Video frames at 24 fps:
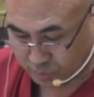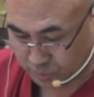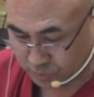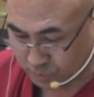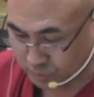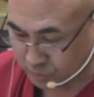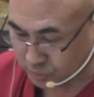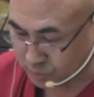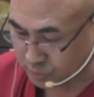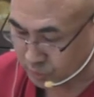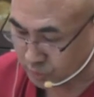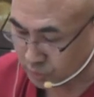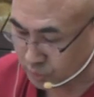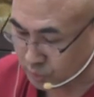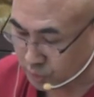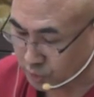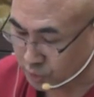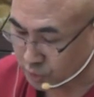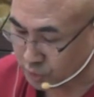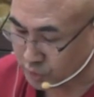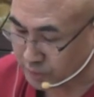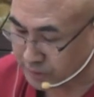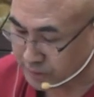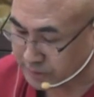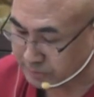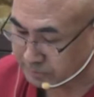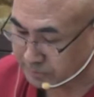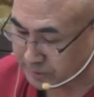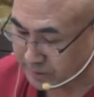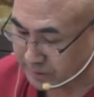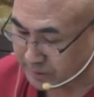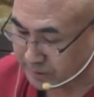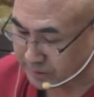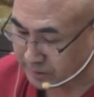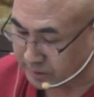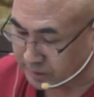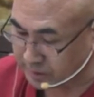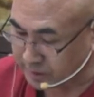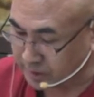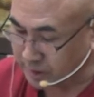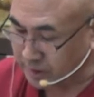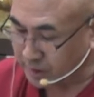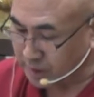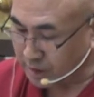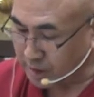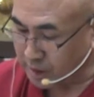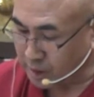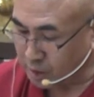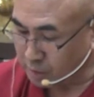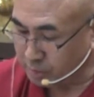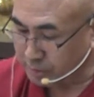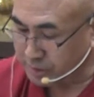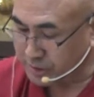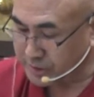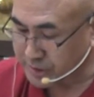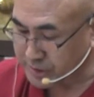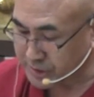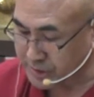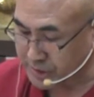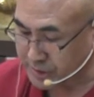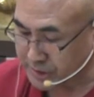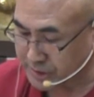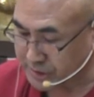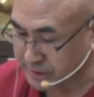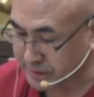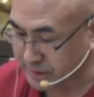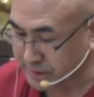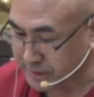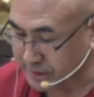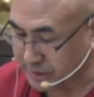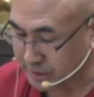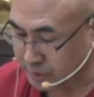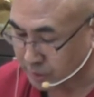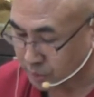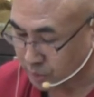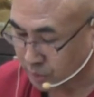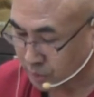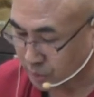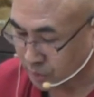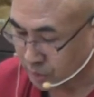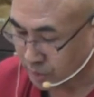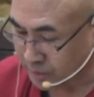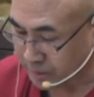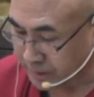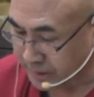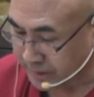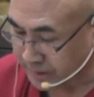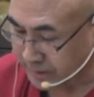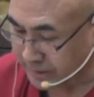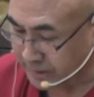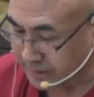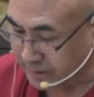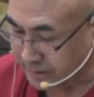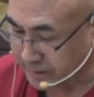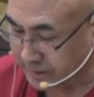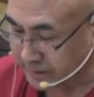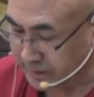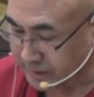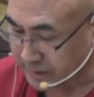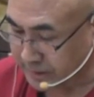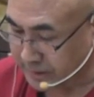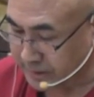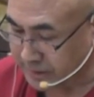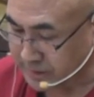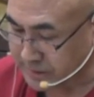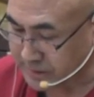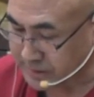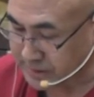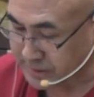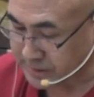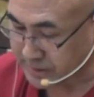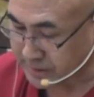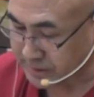so no need to explain how many teacher, you know, he had,